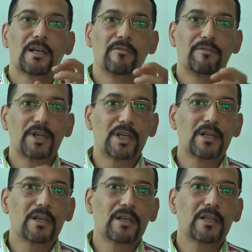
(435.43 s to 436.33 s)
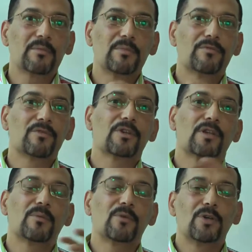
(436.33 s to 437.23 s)
very early before
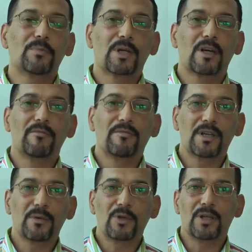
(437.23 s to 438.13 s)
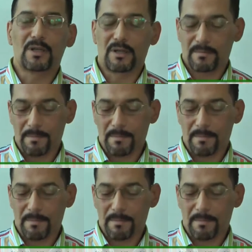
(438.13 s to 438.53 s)
the bone become very weak.